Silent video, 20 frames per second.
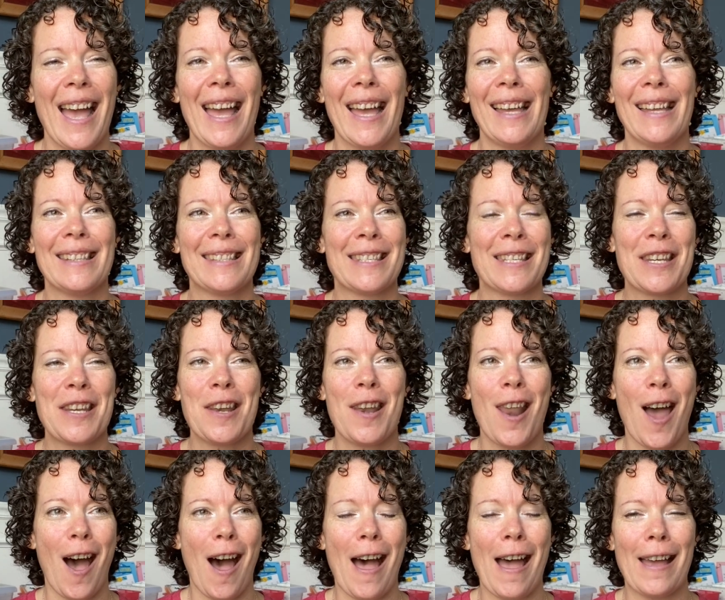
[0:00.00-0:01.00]
It's
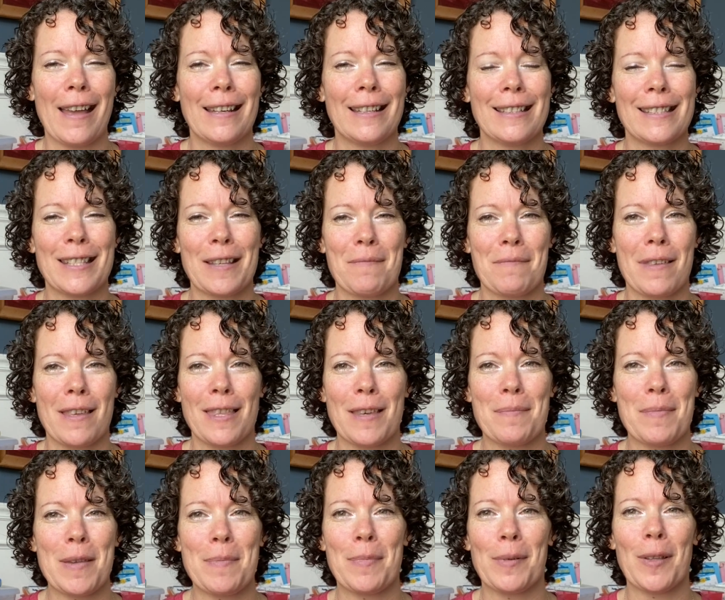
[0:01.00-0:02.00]
not something
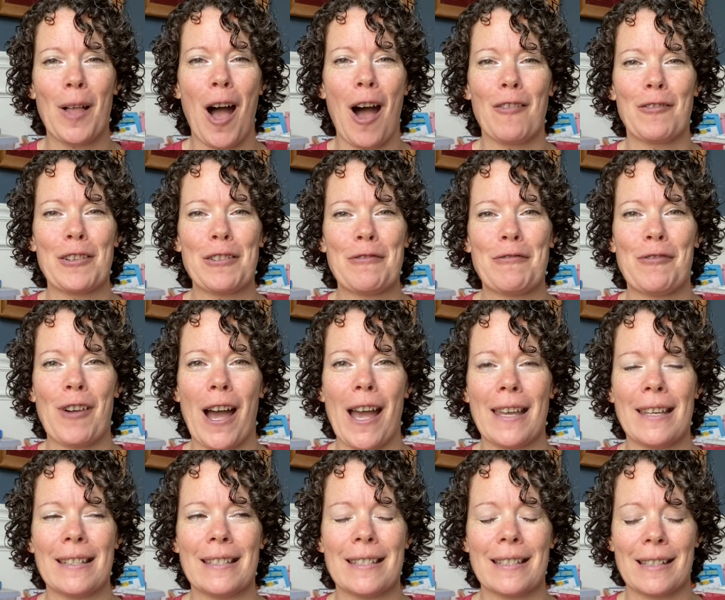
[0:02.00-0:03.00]
that people often
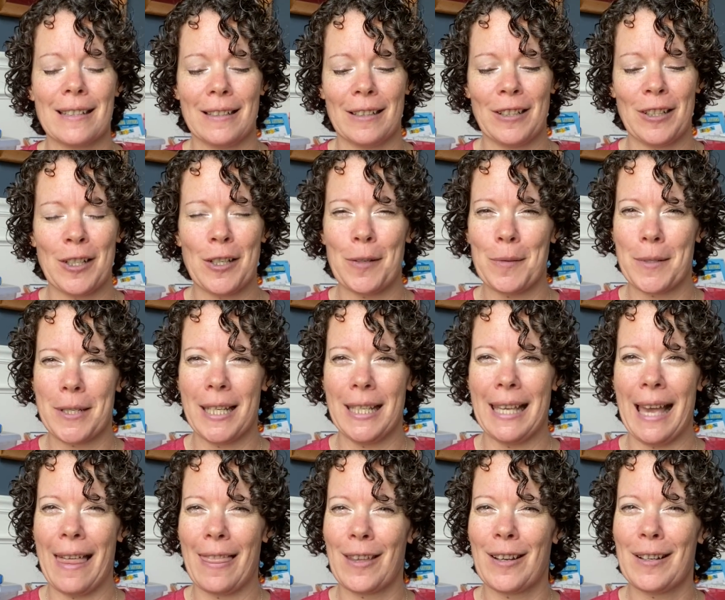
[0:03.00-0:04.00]
find go
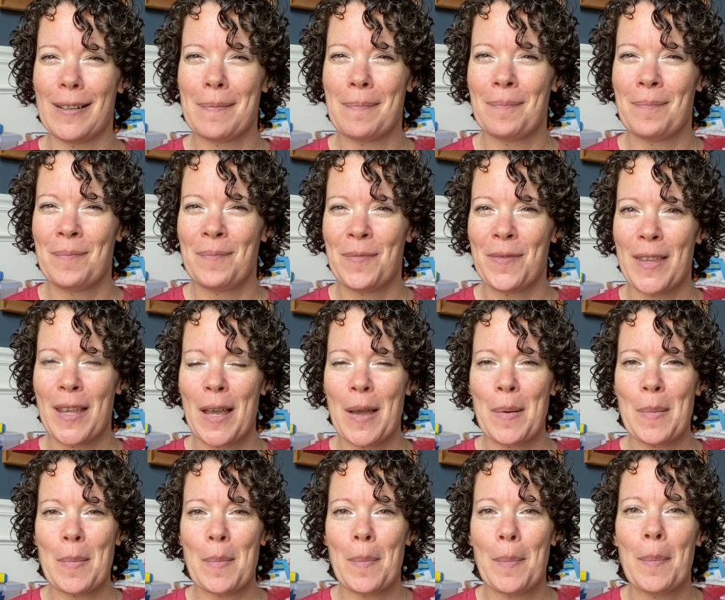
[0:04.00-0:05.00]
together,
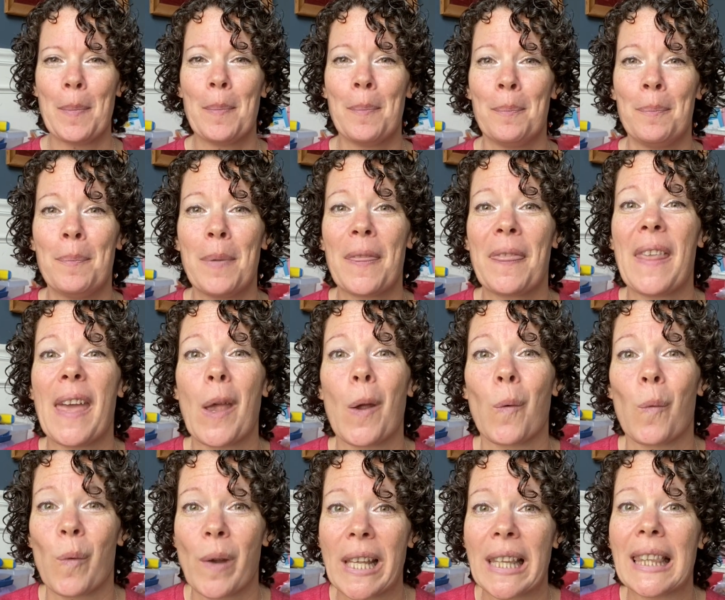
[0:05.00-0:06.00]
but they
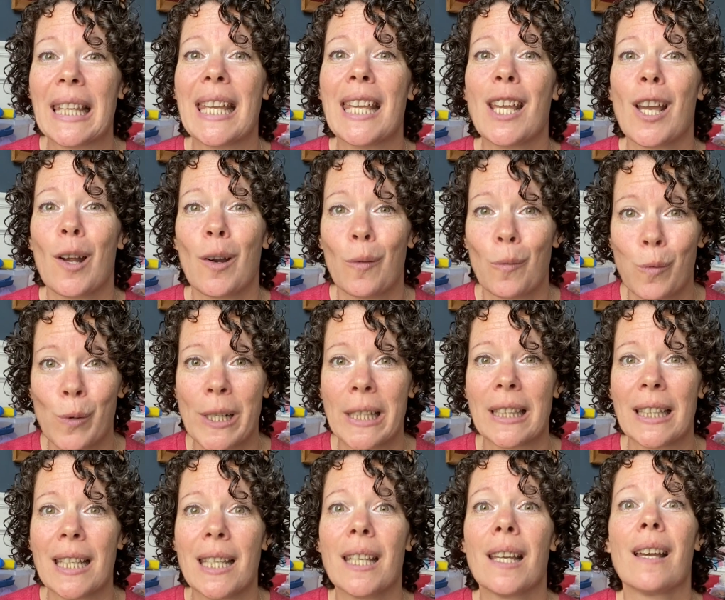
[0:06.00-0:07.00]
really,
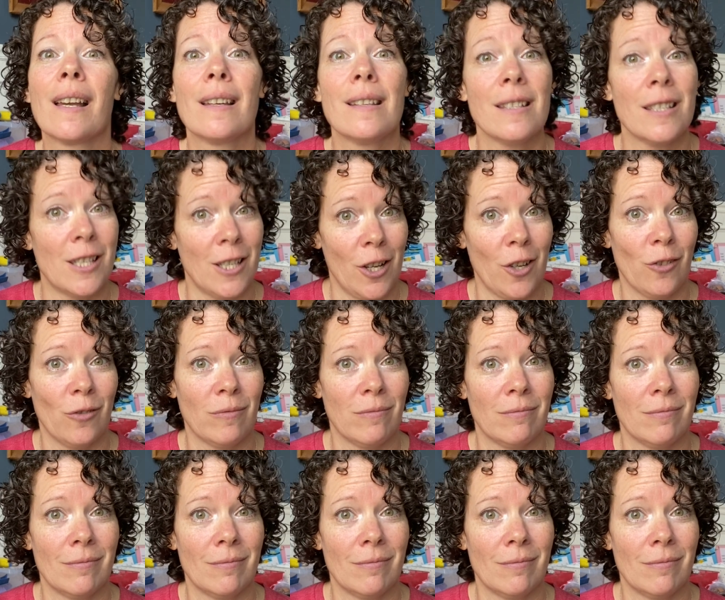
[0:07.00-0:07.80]
really do.